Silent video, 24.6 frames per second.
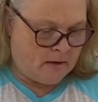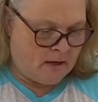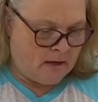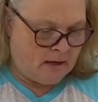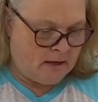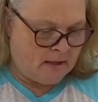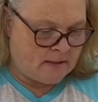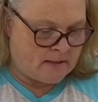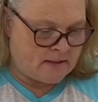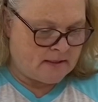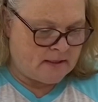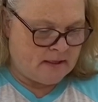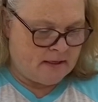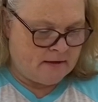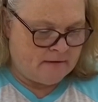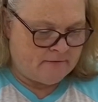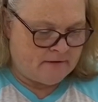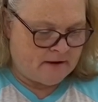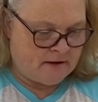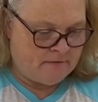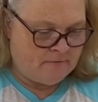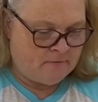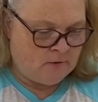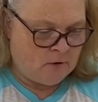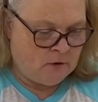All
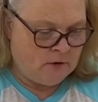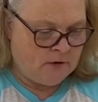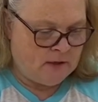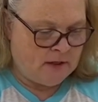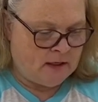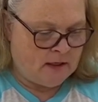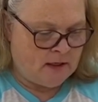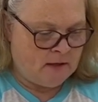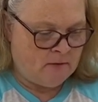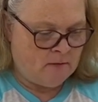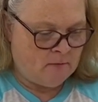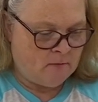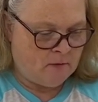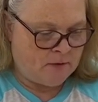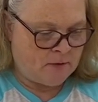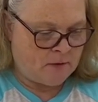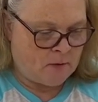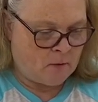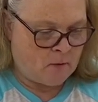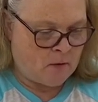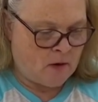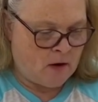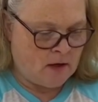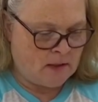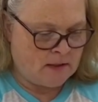right, see, if I fold
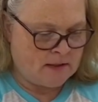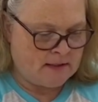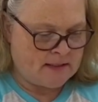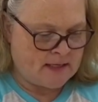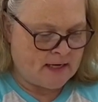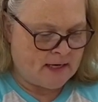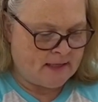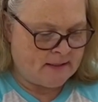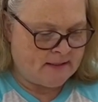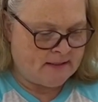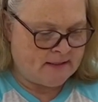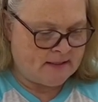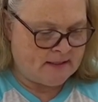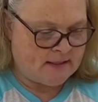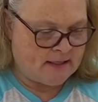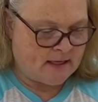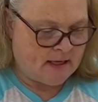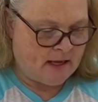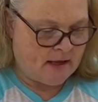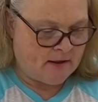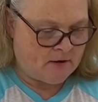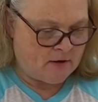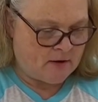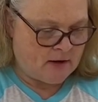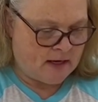it with the wrong
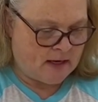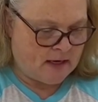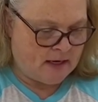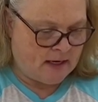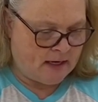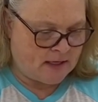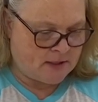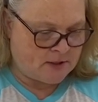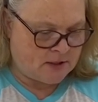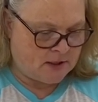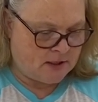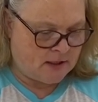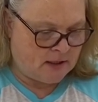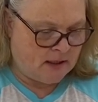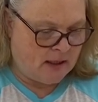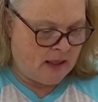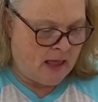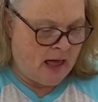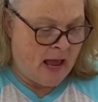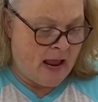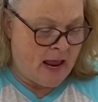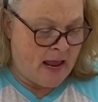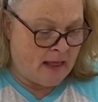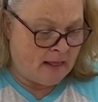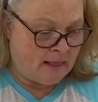sides together, I can
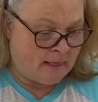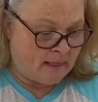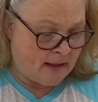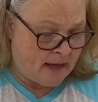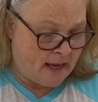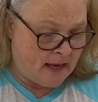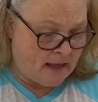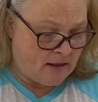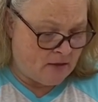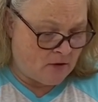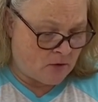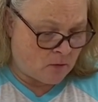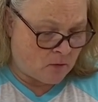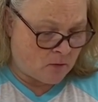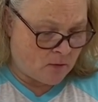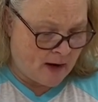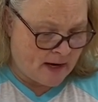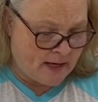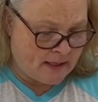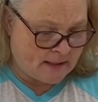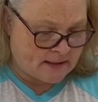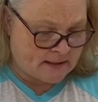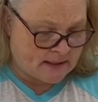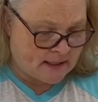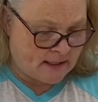actually
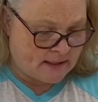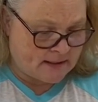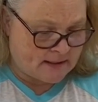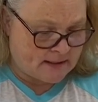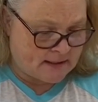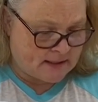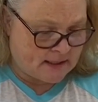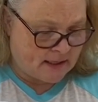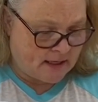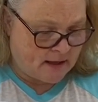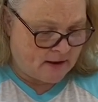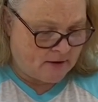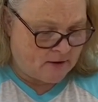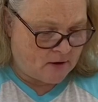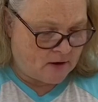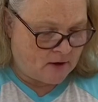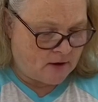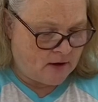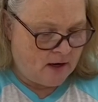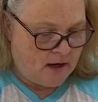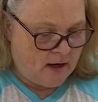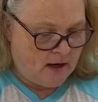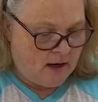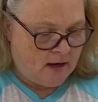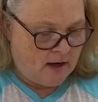lay the right sides
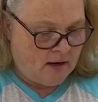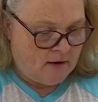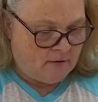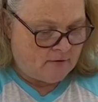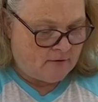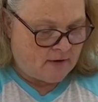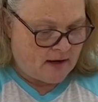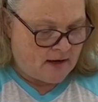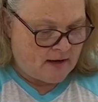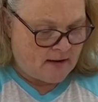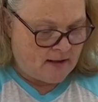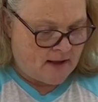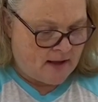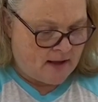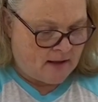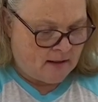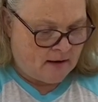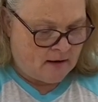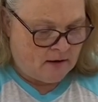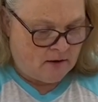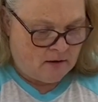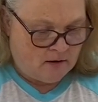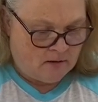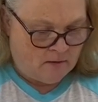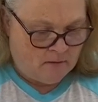together,
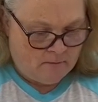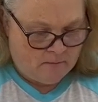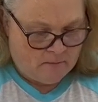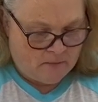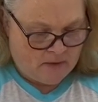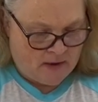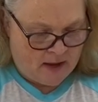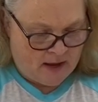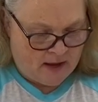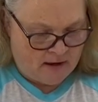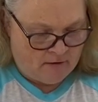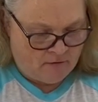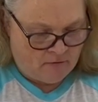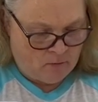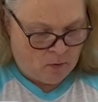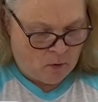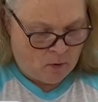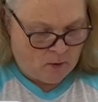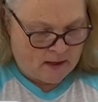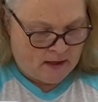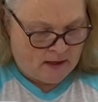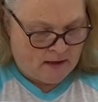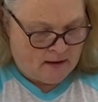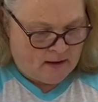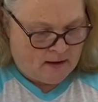find that little
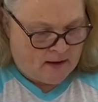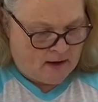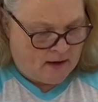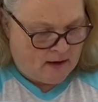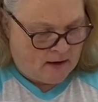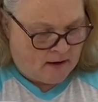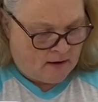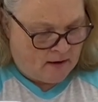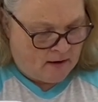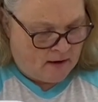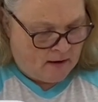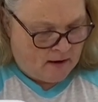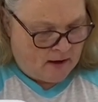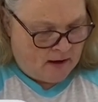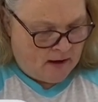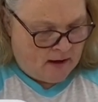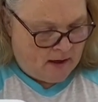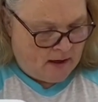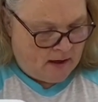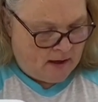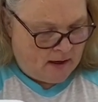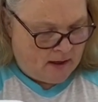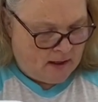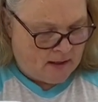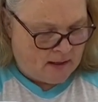half point
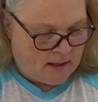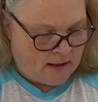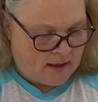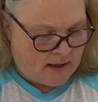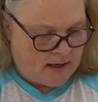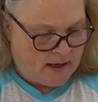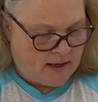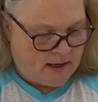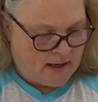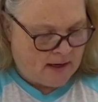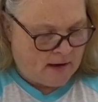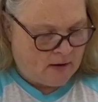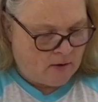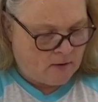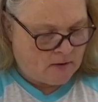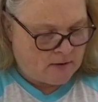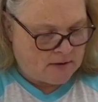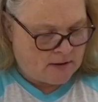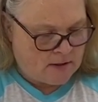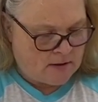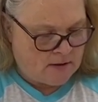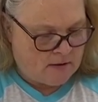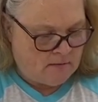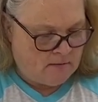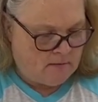there, and lay
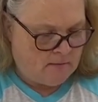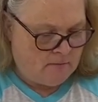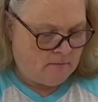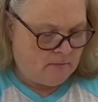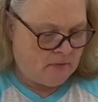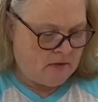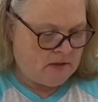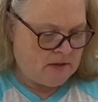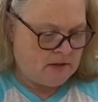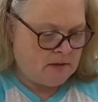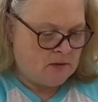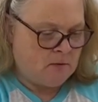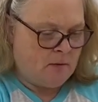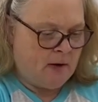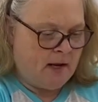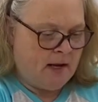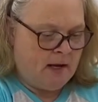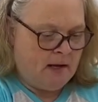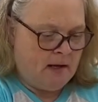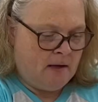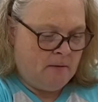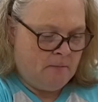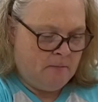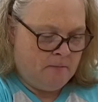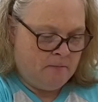it out
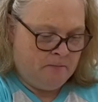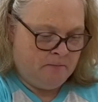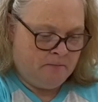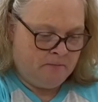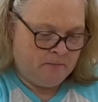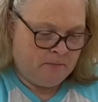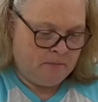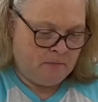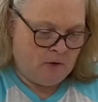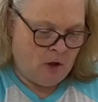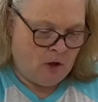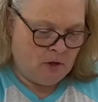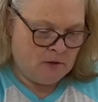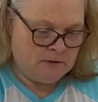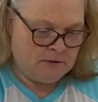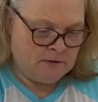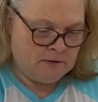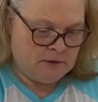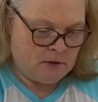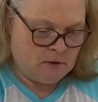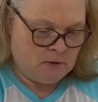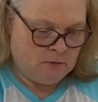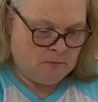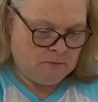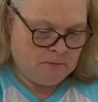this way
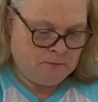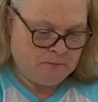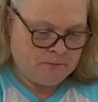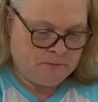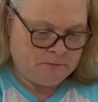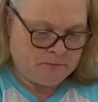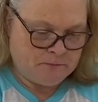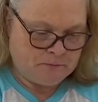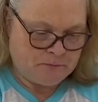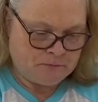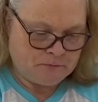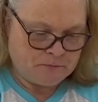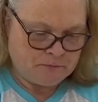also.